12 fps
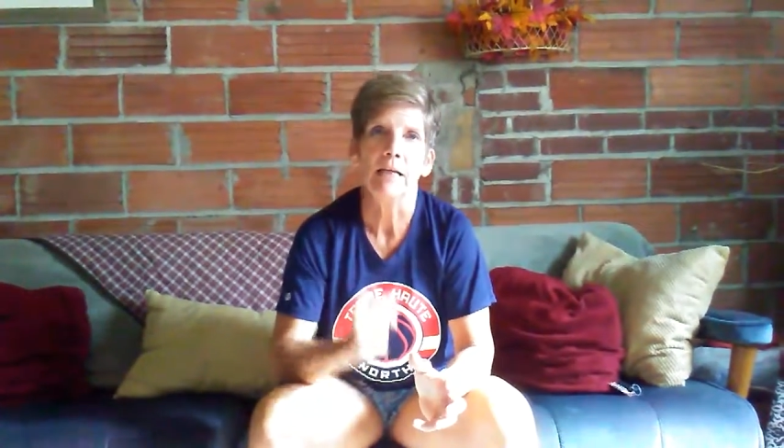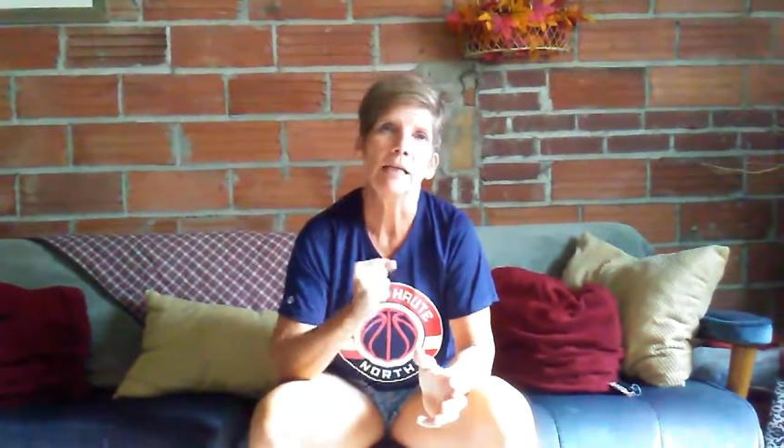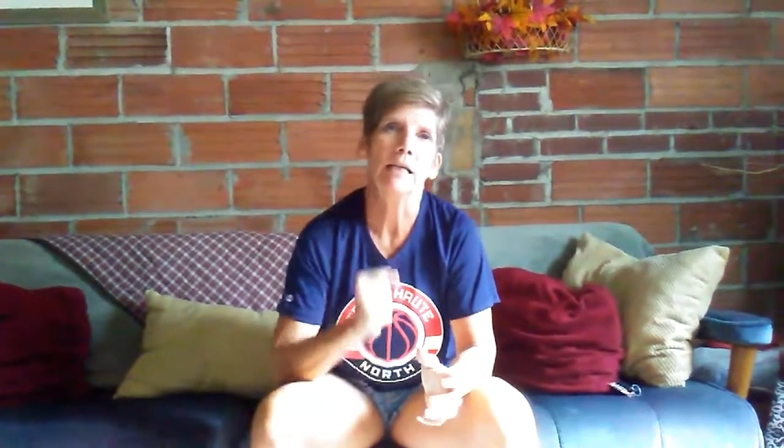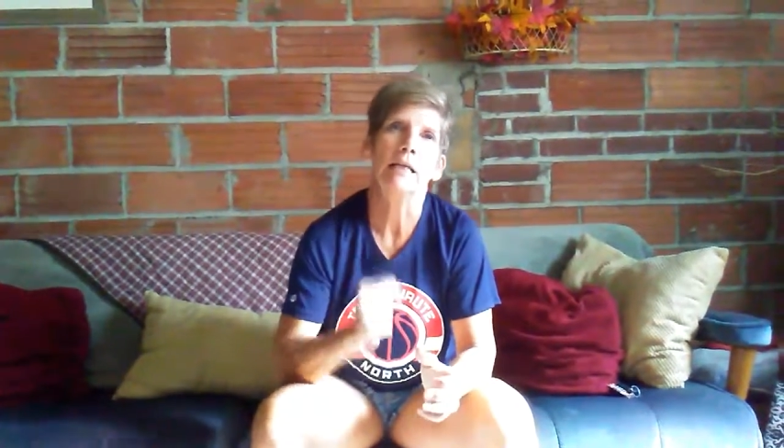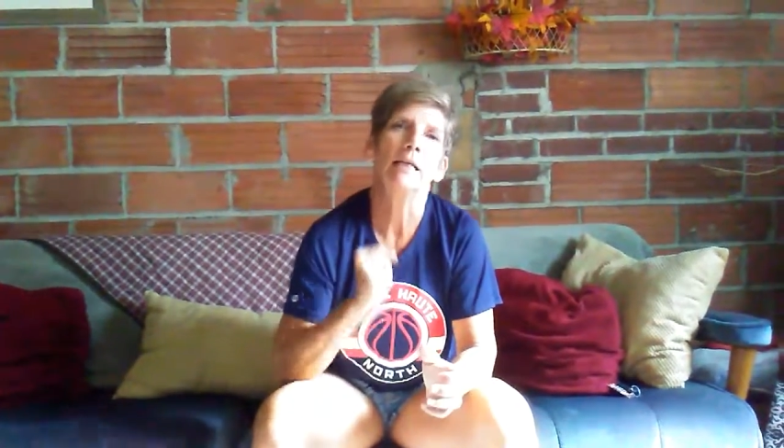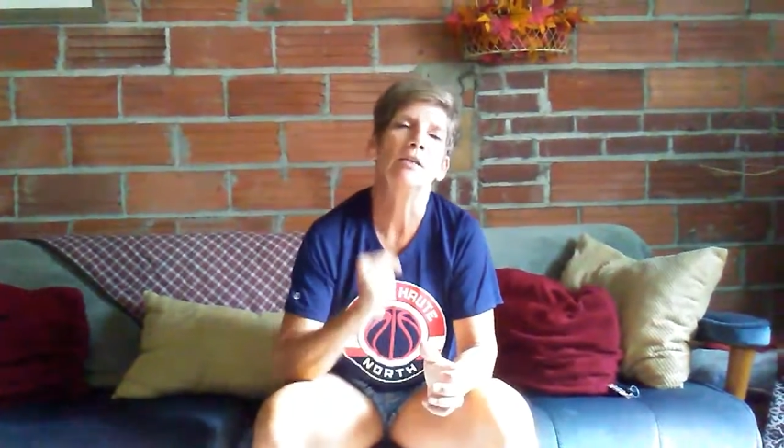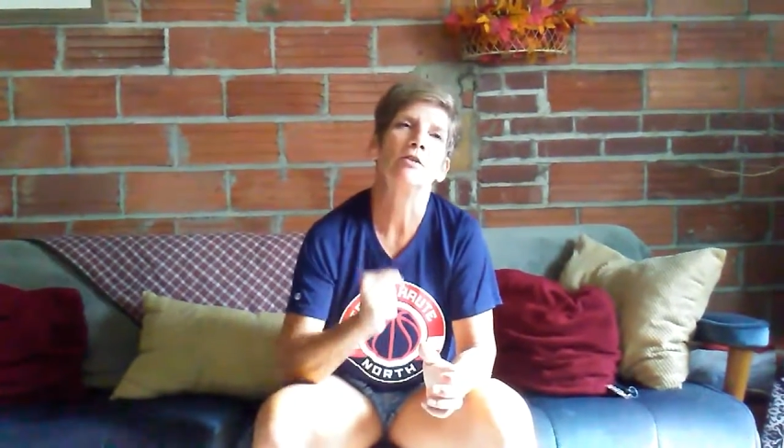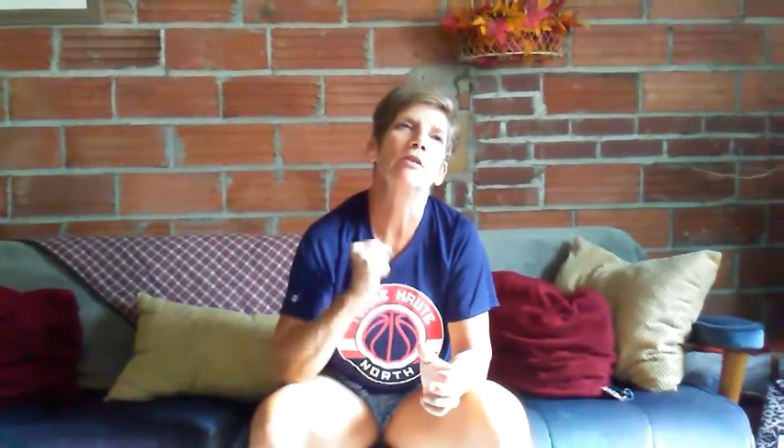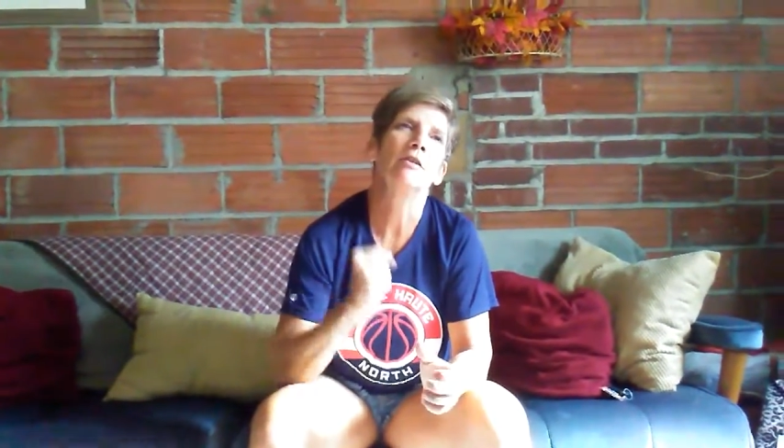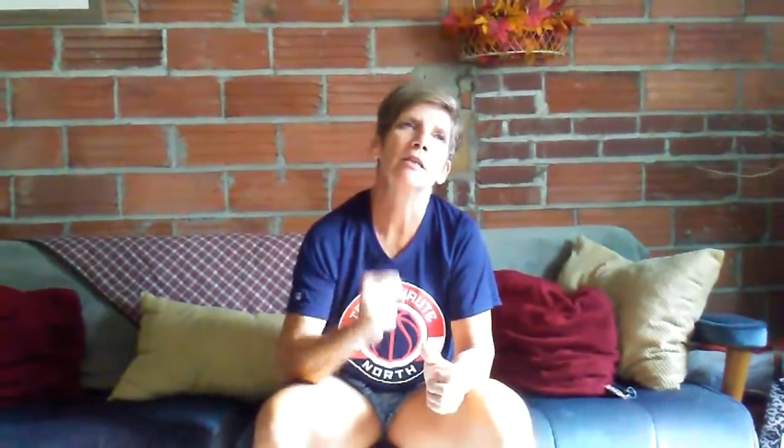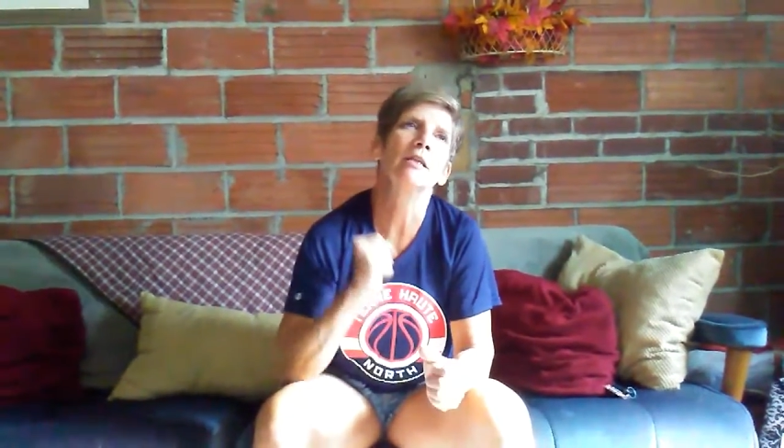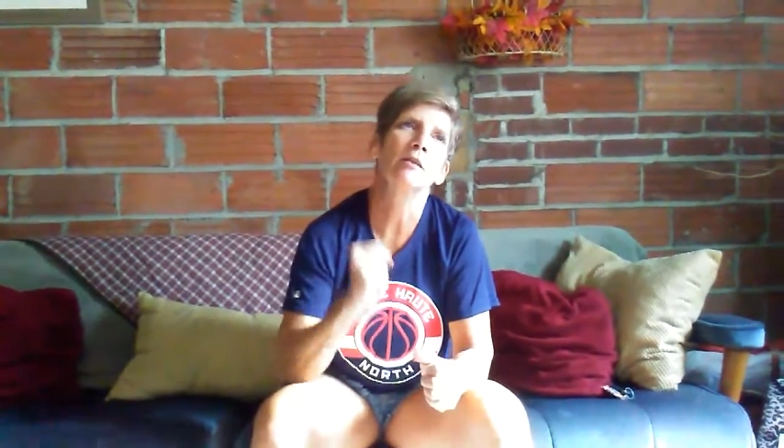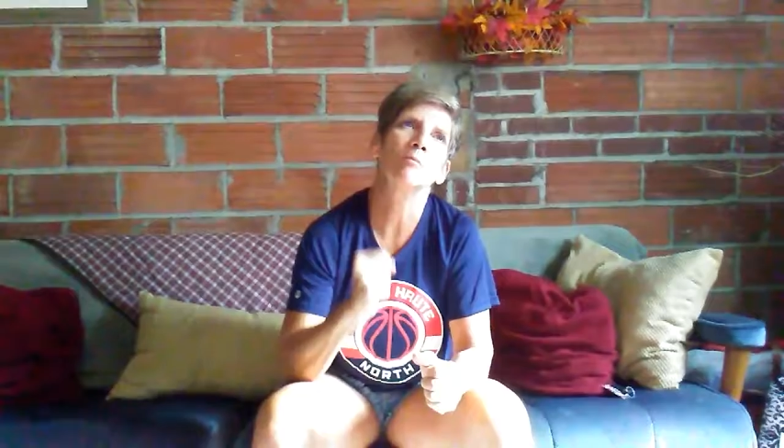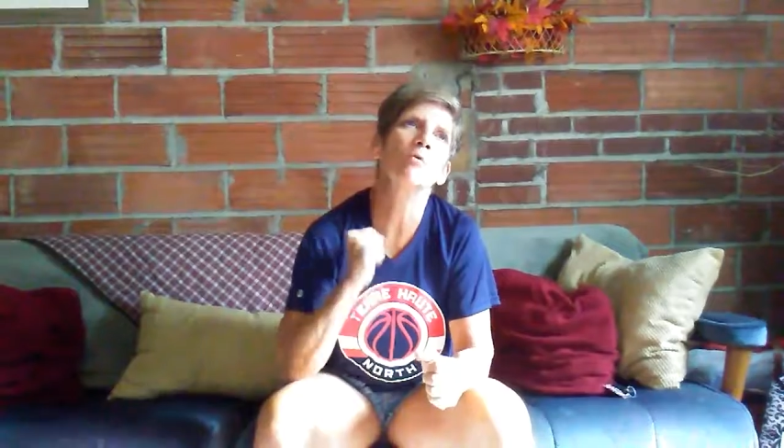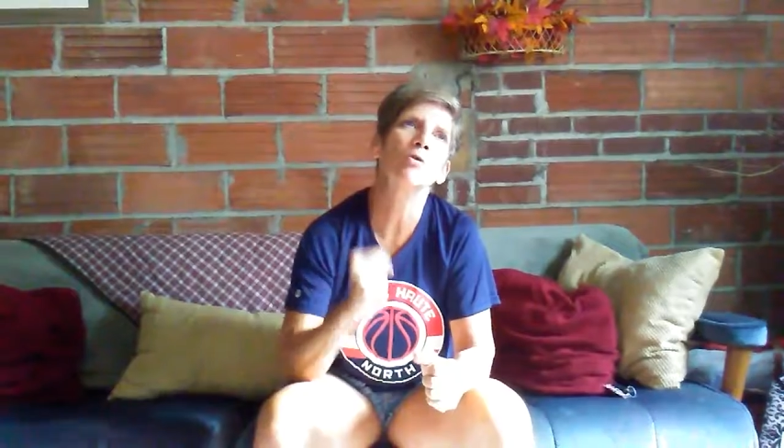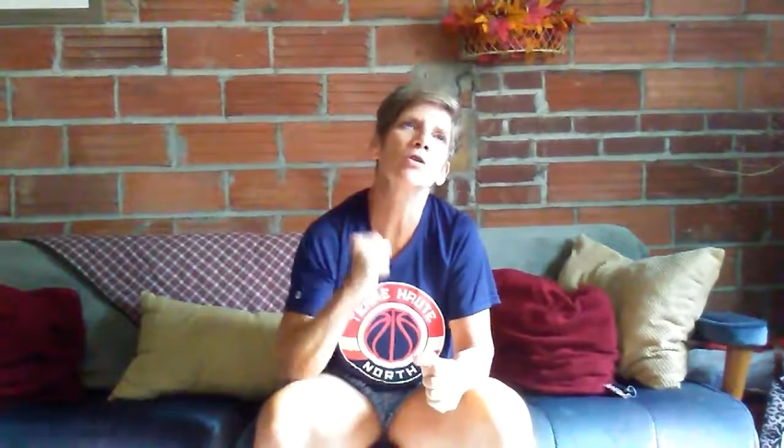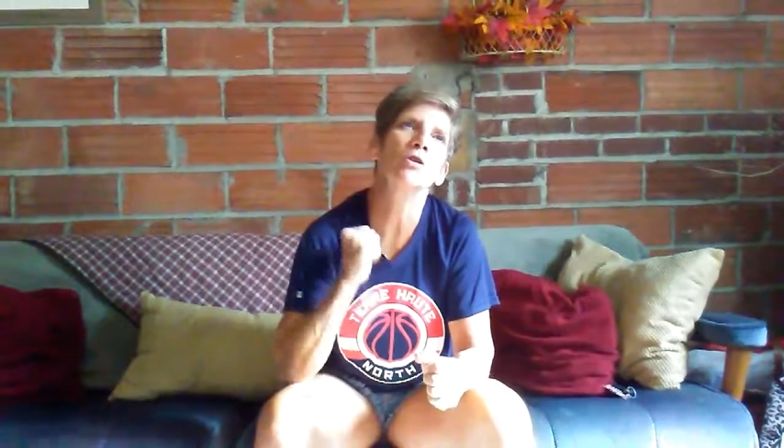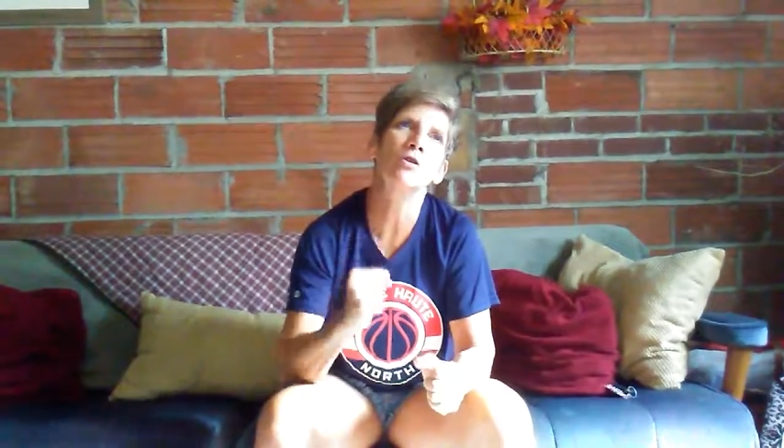And you think the
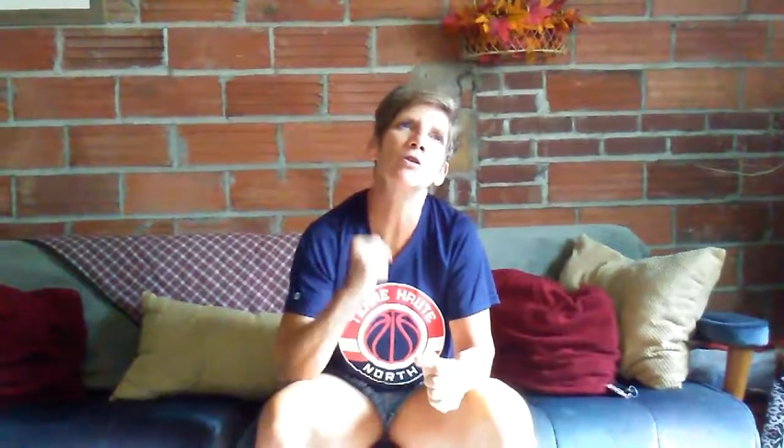more you